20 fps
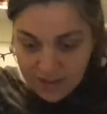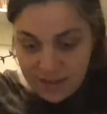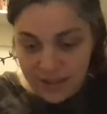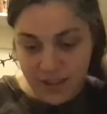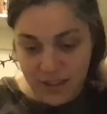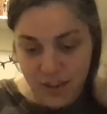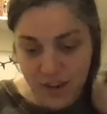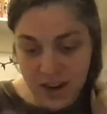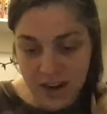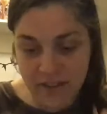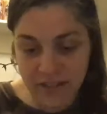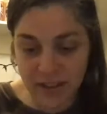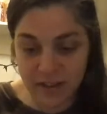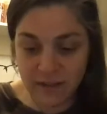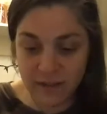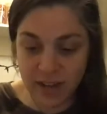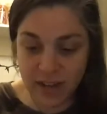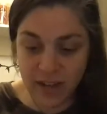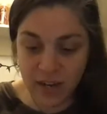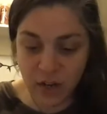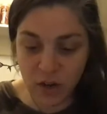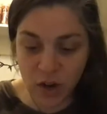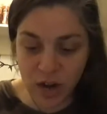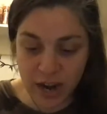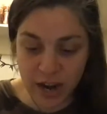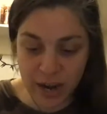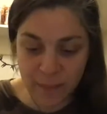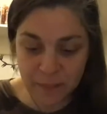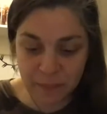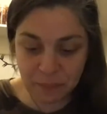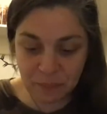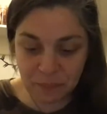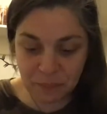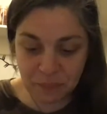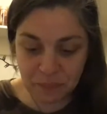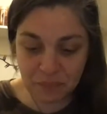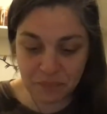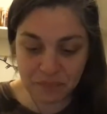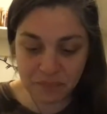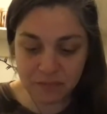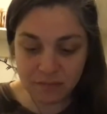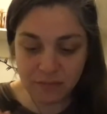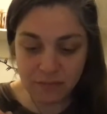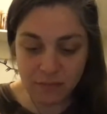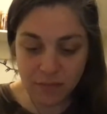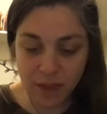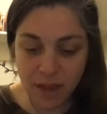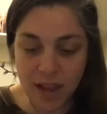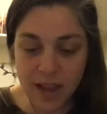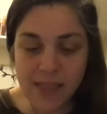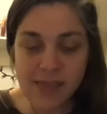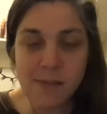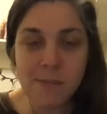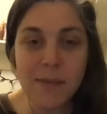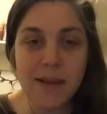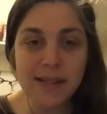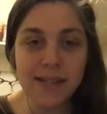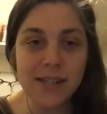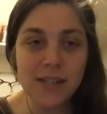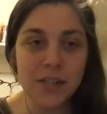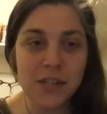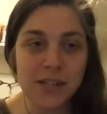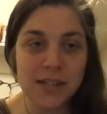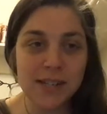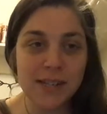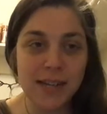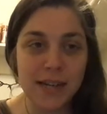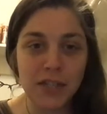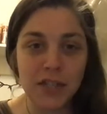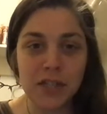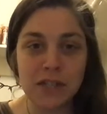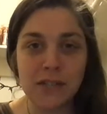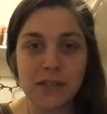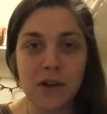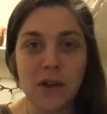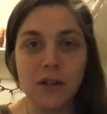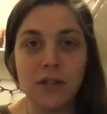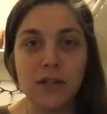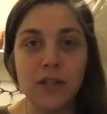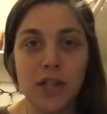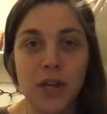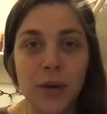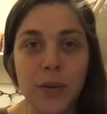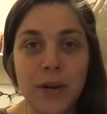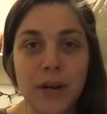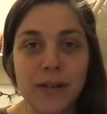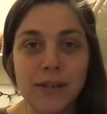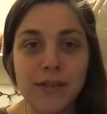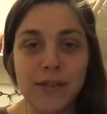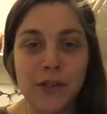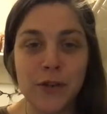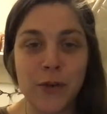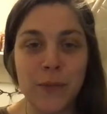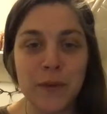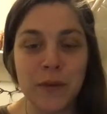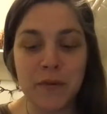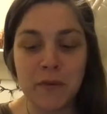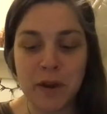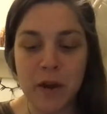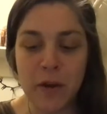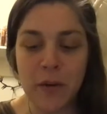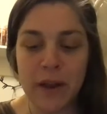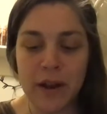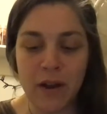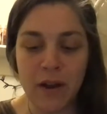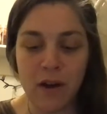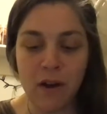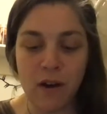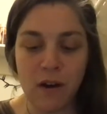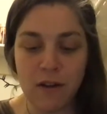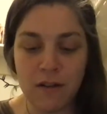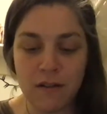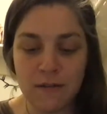You're having fun. Great. In the Message, this section is called Don't Assume You Know It All.